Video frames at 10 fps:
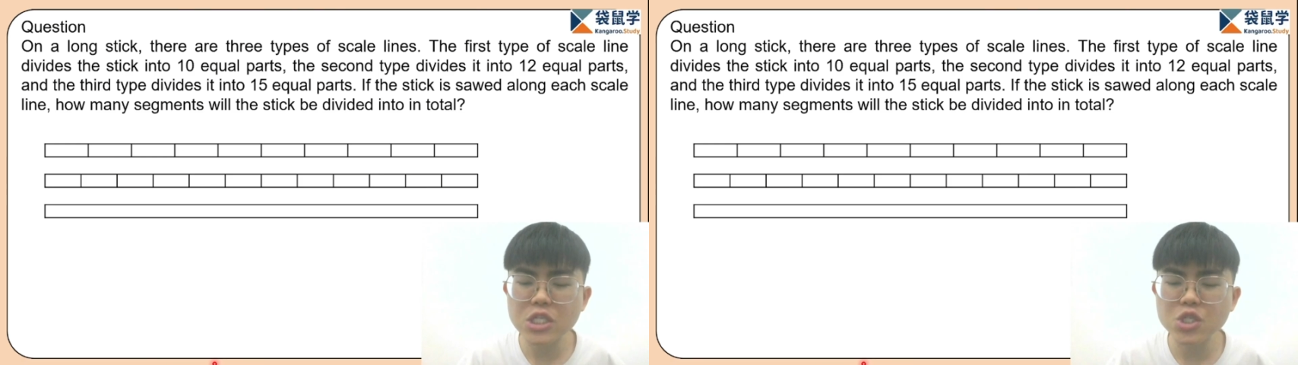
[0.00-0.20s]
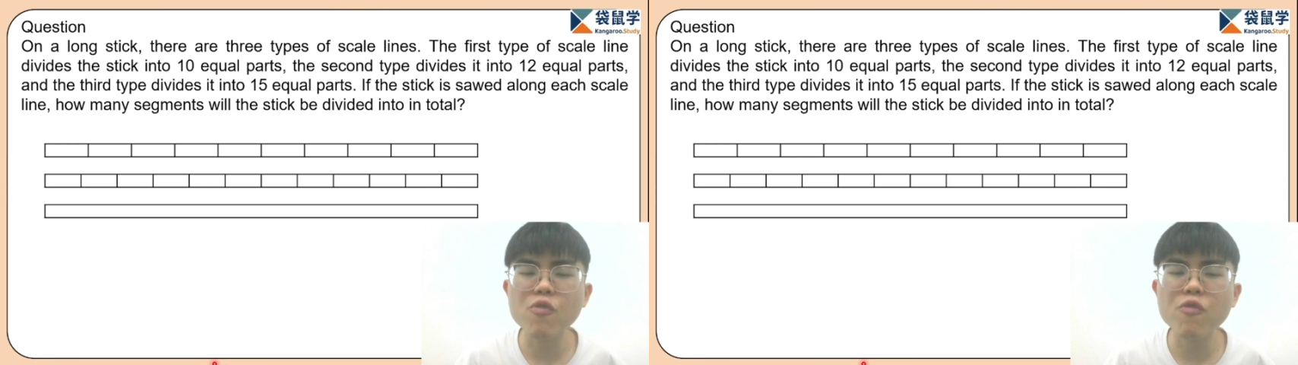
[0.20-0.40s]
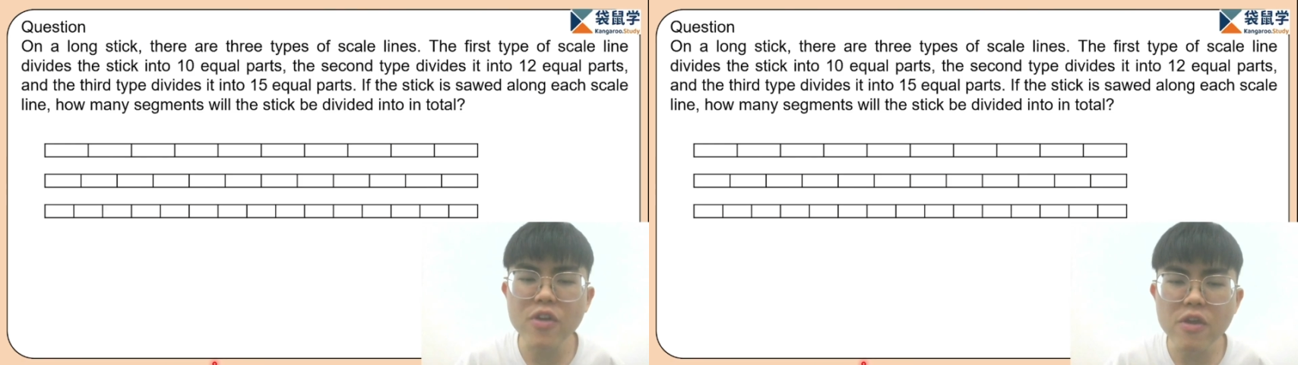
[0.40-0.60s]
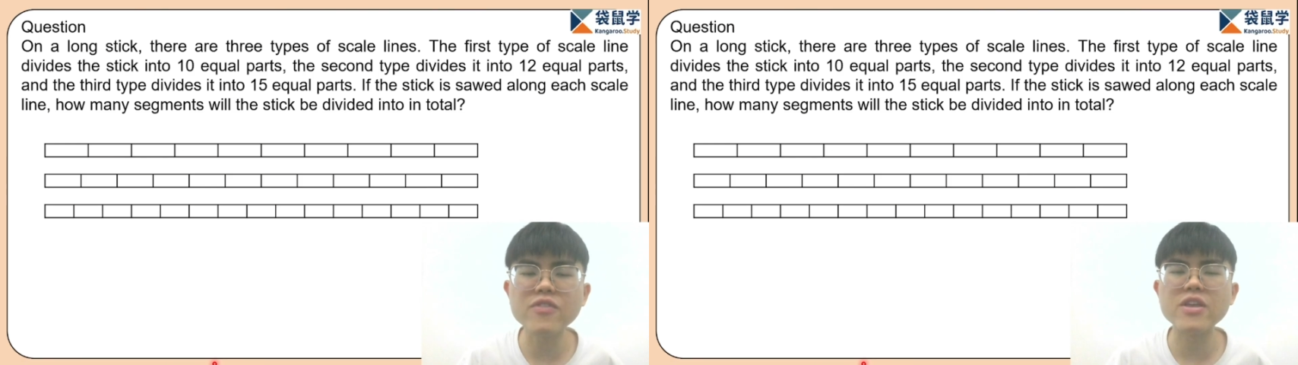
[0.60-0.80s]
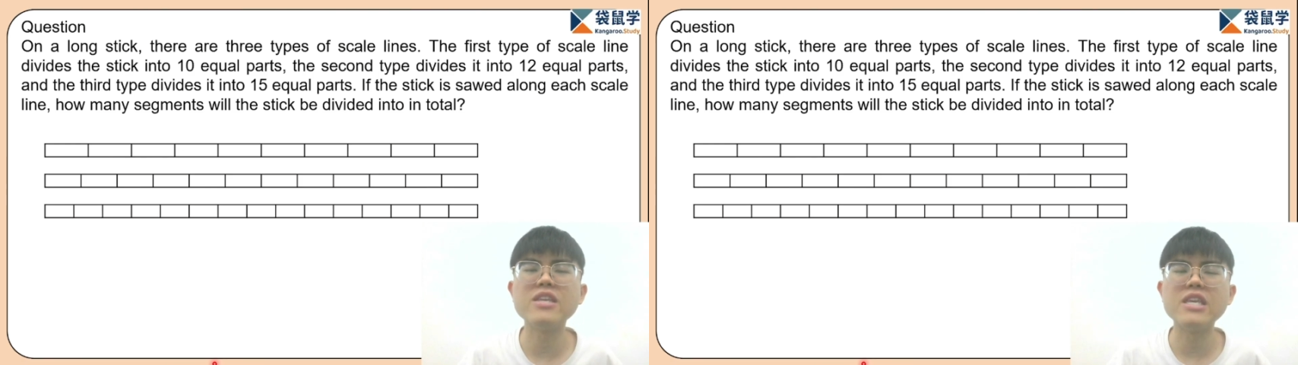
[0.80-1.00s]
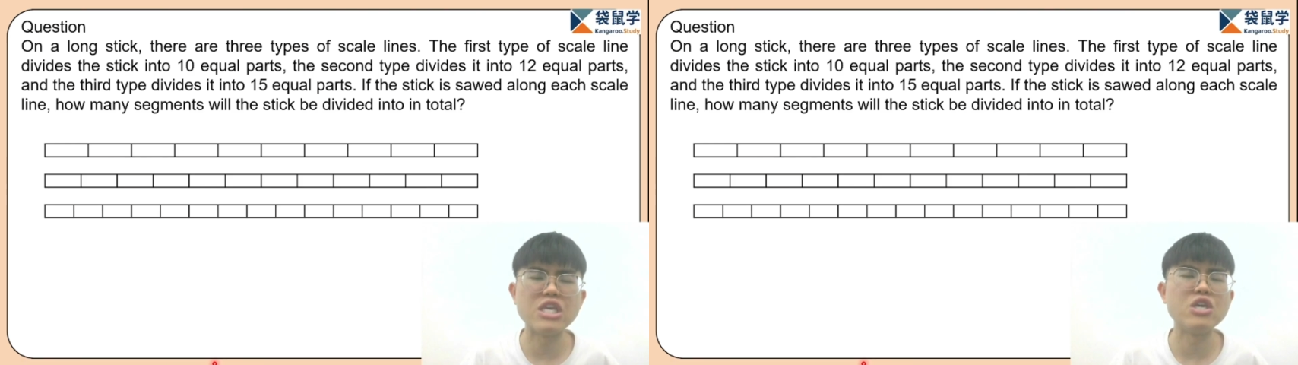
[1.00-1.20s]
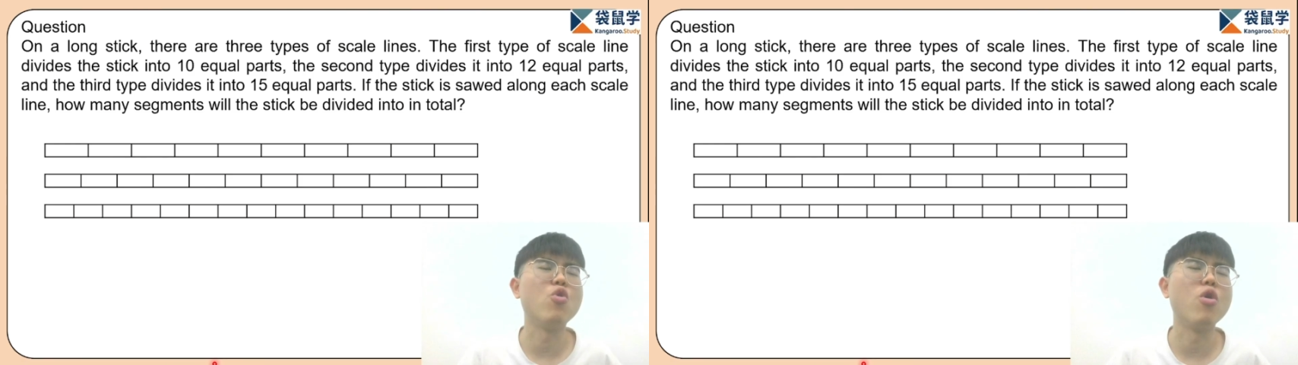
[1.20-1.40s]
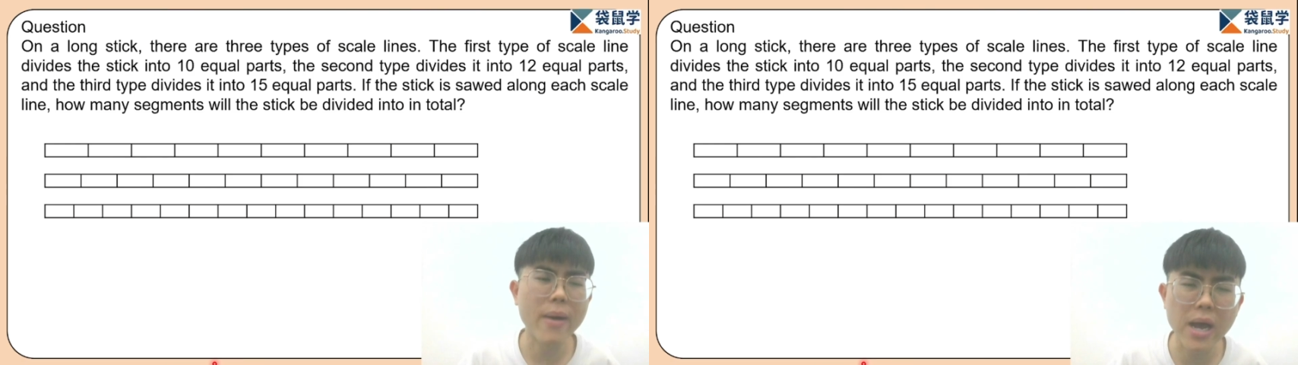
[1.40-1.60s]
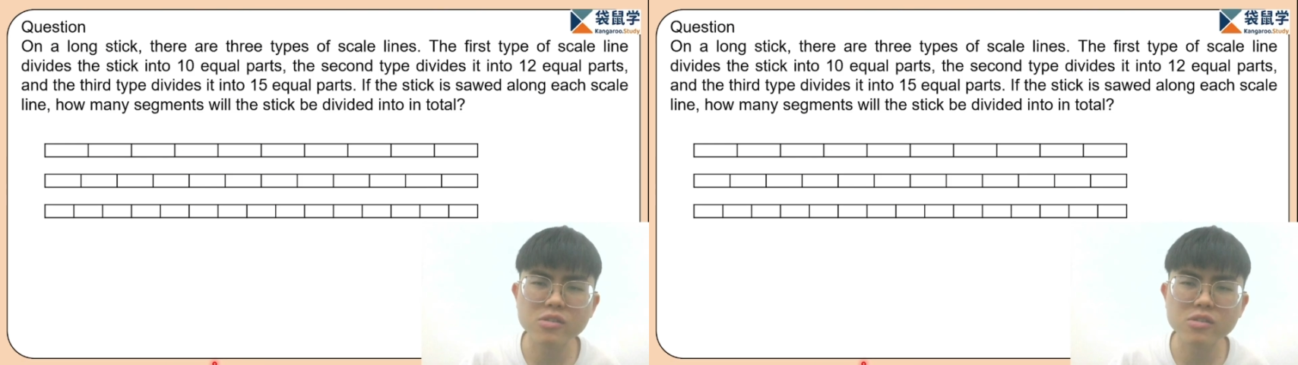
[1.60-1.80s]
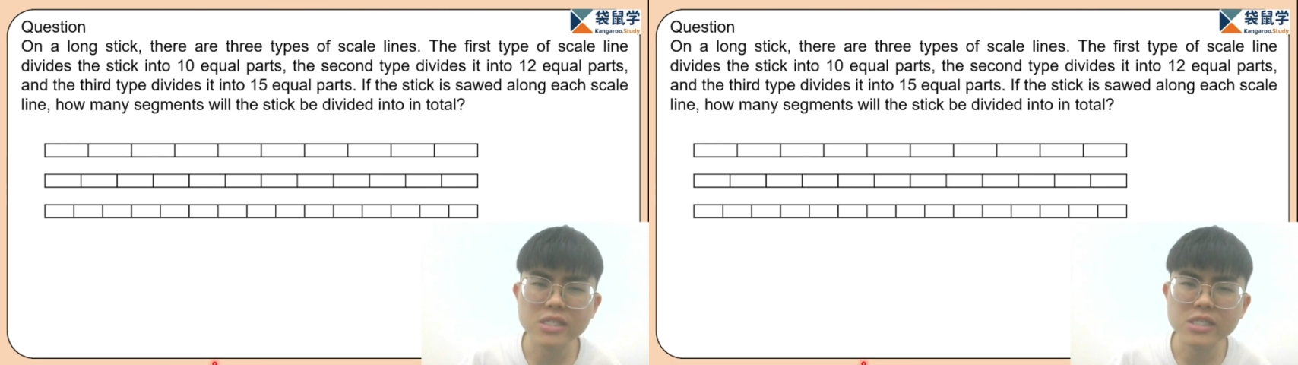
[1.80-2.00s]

into 15 equal parts.